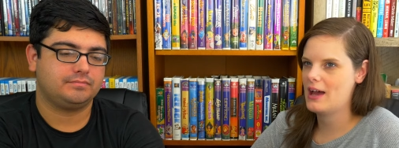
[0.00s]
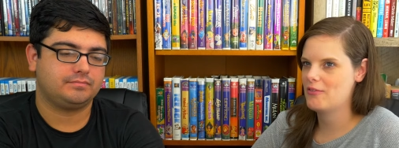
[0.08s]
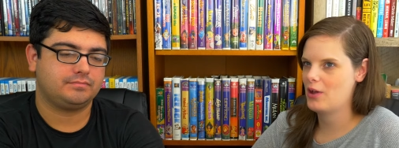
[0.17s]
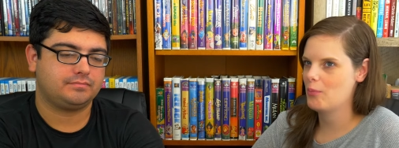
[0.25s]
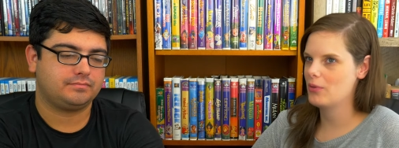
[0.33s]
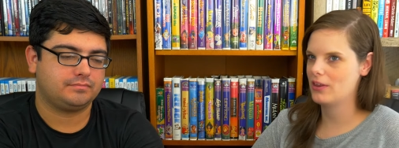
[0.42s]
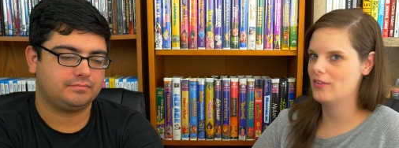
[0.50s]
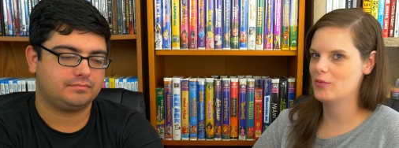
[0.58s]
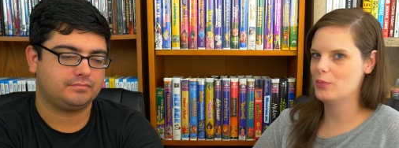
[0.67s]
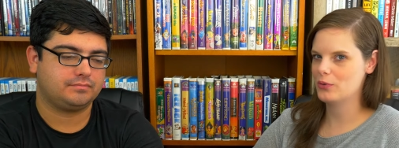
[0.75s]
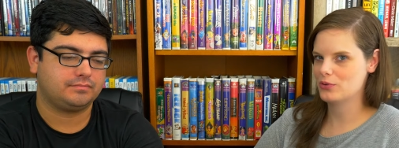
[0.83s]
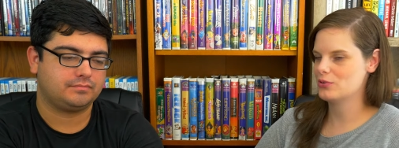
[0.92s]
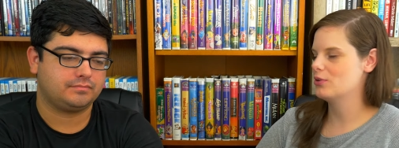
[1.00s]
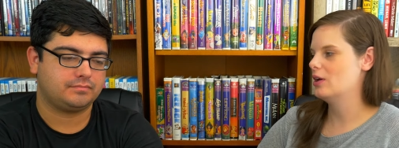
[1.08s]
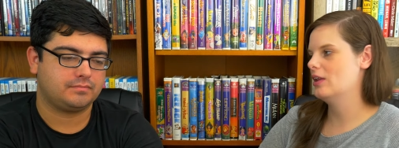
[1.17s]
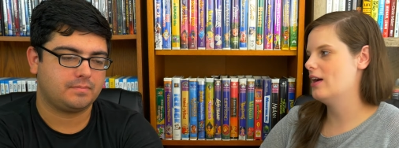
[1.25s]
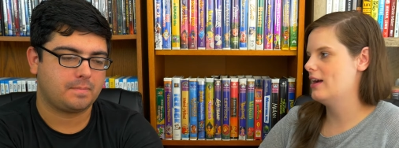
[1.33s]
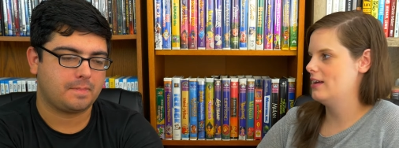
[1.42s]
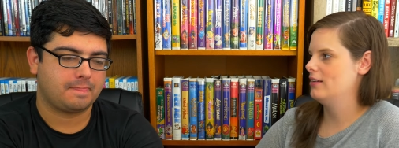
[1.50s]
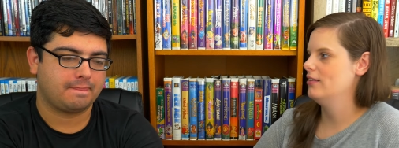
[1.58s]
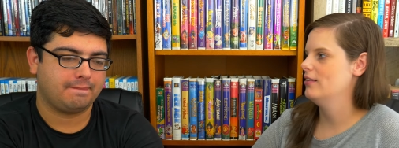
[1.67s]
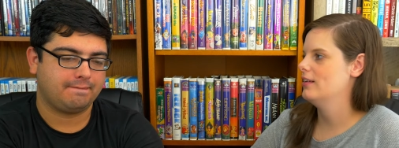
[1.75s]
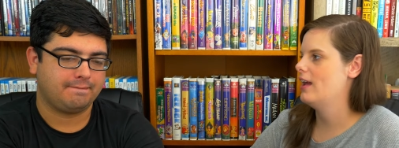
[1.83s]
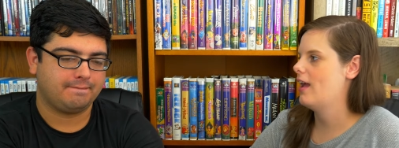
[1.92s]
Speaker 1: halfway believable storyline,
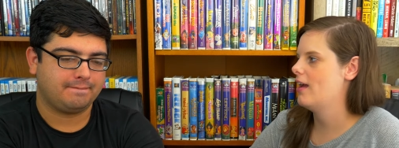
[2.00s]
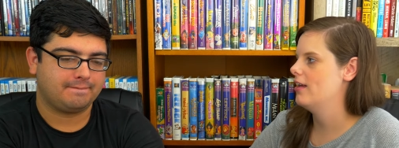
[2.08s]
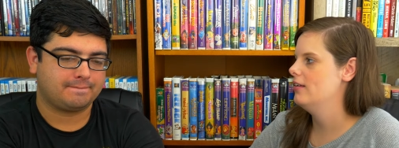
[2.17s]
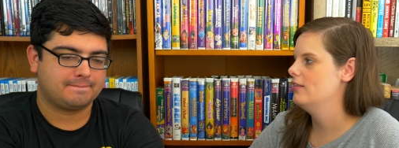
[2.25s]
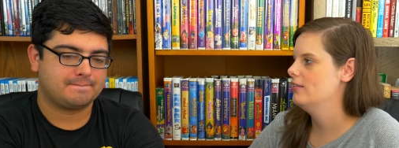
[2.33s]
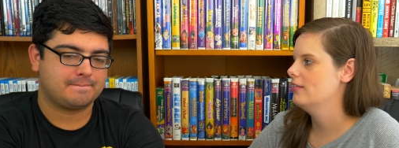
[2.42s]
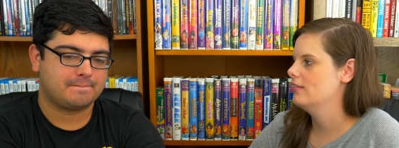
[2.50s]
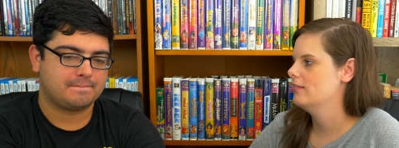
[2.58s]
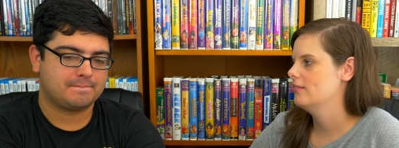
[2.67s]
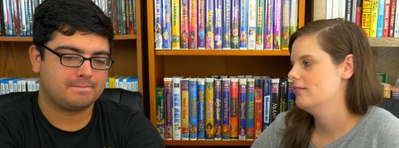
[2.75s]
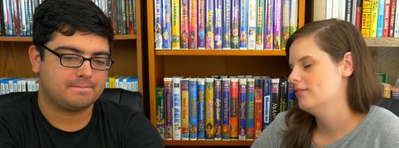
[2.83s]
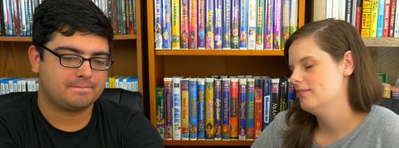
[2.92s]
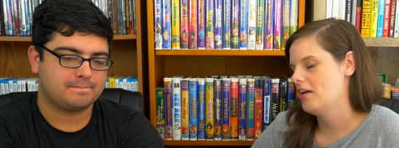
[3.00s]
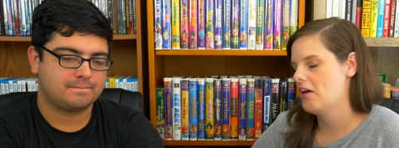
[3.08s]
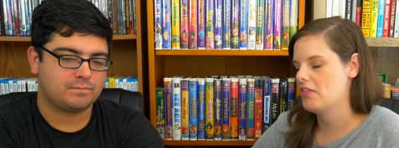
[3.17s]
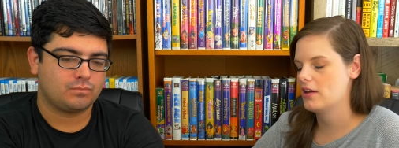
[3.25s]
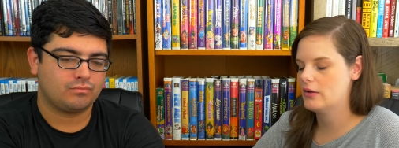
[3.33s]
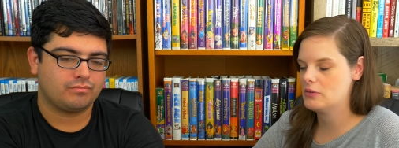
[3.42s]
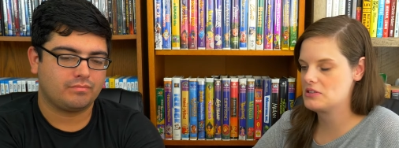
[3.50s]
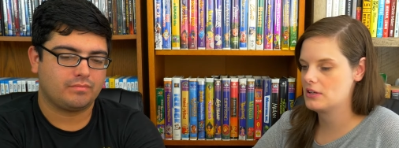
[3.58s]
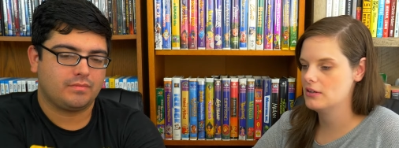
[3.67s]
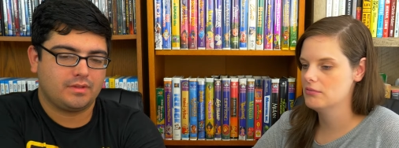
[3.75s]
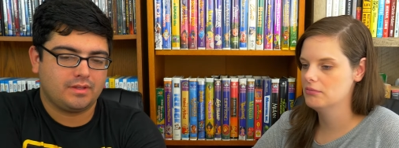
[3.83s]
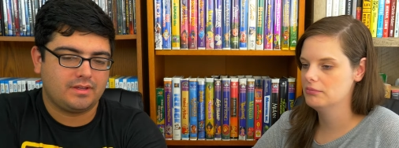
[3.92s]
and I thought it was
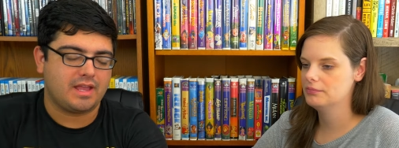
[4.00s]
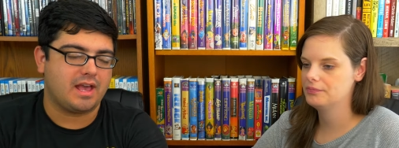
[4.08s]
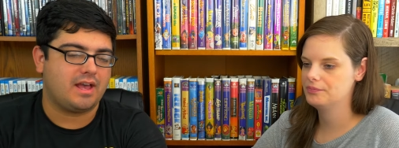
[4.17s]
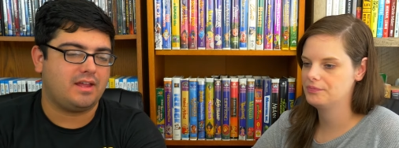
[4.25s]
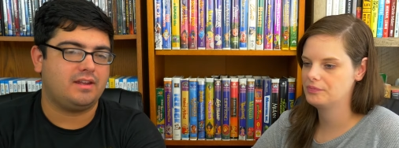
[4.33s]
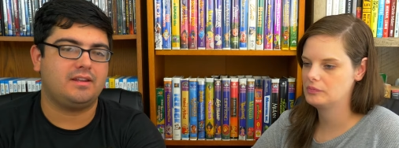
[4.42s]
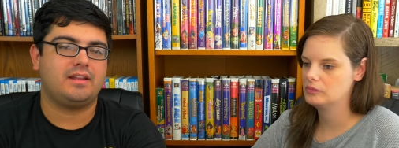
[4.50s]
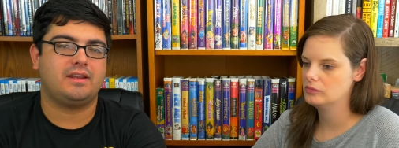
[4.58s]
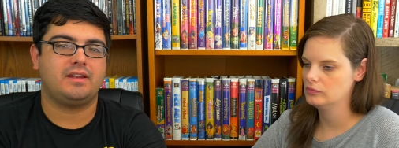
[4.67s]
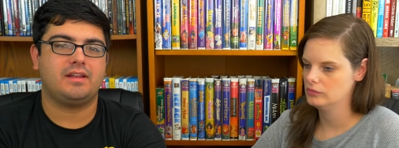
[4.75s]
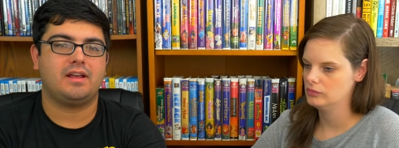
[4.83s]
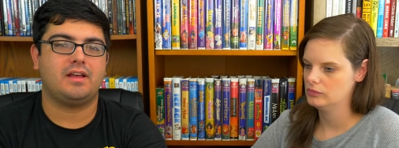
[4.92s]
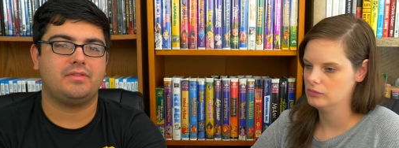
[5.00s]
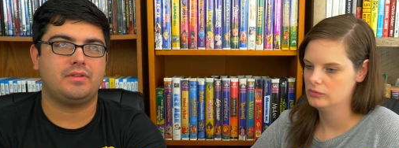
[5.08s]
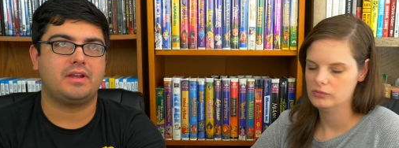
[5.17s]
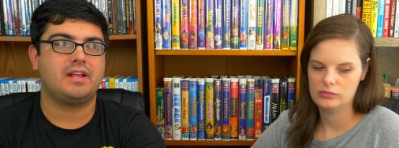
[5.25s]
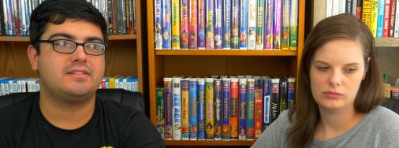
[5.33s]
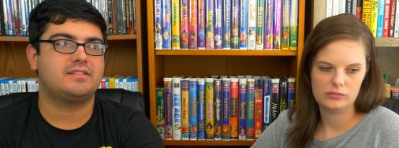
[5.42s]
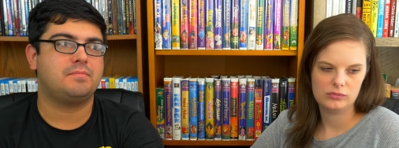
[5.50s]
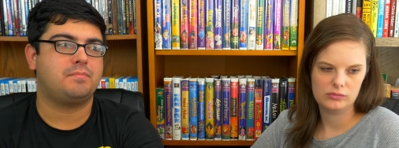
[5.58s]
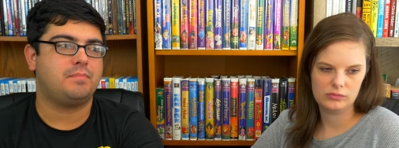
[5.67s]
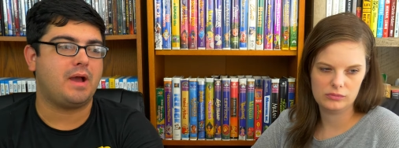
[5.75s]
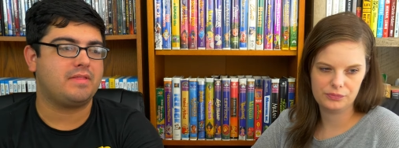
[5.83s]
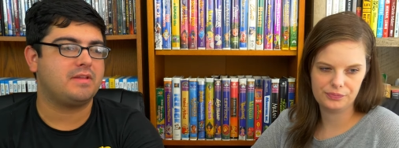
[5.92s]
good.
Speaker 2: Yeah, and and I guess the
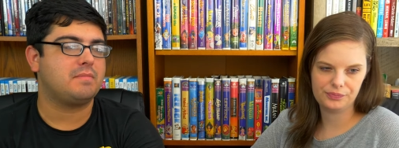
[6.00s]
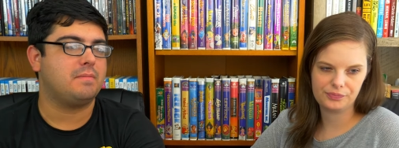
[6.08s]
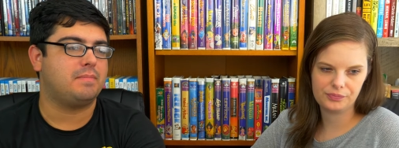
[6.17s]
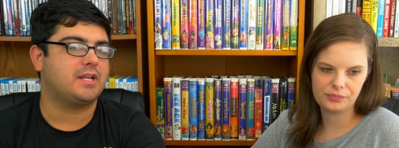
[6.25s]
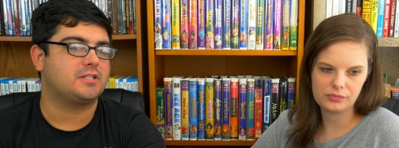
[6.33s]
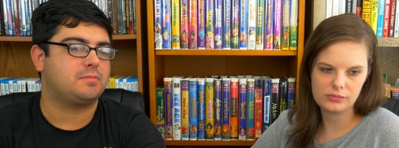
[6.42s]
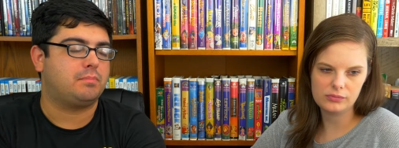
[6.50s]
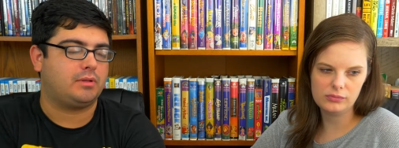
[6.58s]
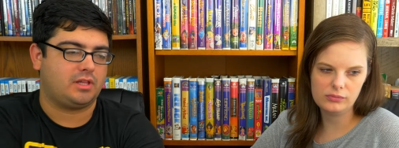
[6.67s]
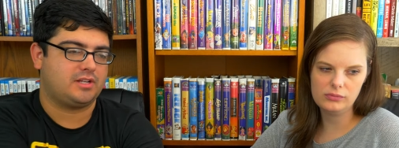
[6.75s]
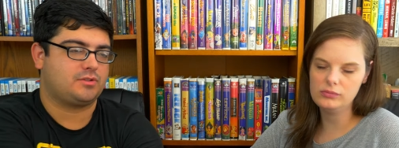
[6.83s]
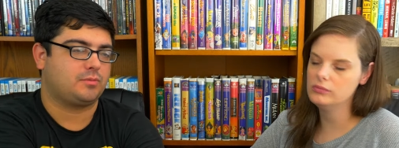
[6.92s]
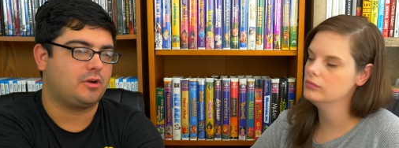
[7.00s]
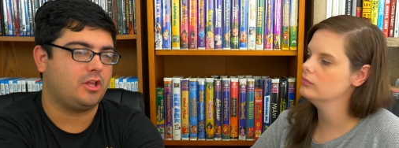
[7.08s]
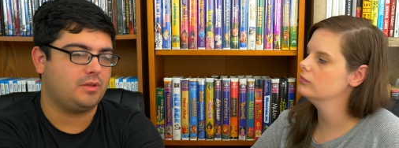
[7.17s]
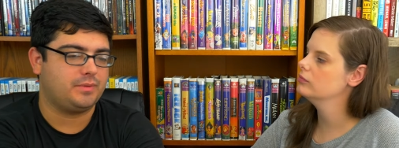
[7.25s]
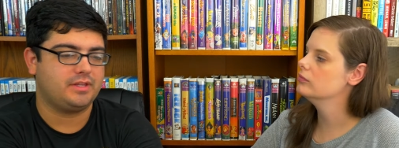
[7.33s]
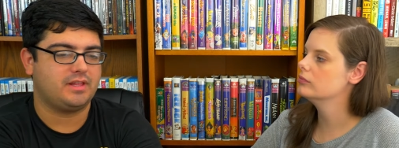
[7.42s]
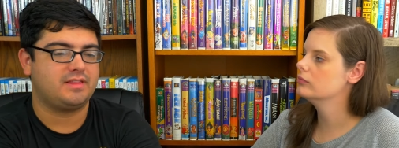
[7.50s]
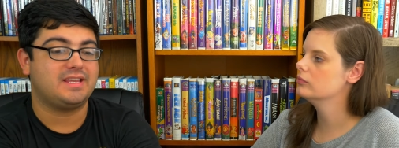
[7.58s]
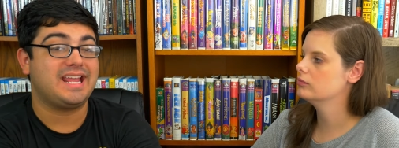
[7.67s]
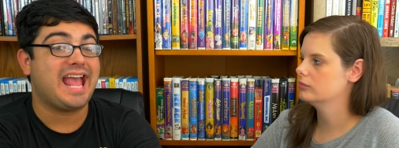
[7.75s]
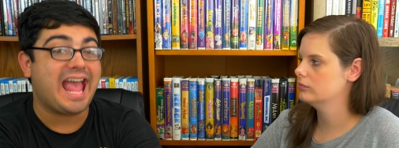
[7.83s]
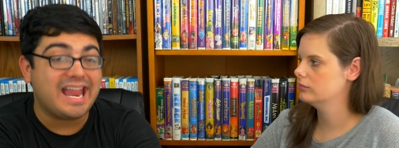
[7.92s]
I think my biggest plus will probably be that
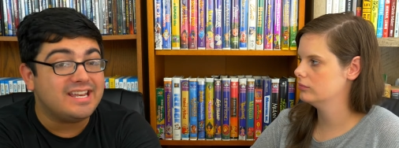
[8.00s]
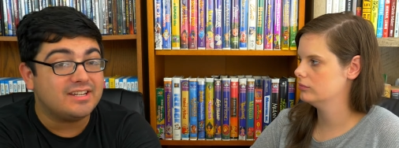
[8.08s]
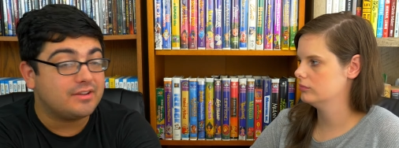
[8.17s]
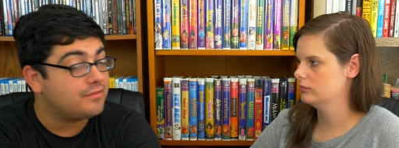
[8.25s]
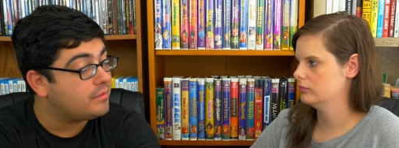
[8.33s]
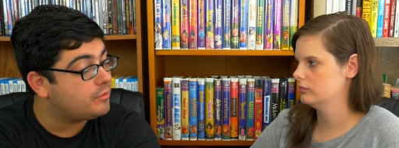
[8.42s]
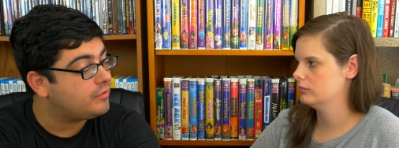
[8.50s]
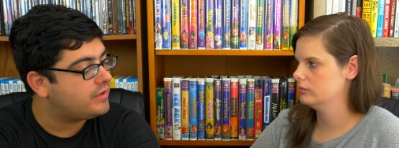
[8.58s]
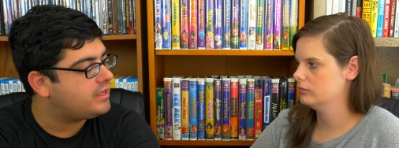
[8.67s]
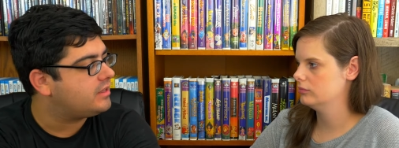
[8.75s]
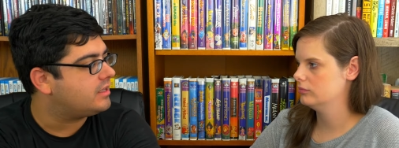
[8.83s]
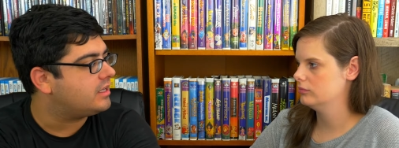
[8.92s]
the end of the movie,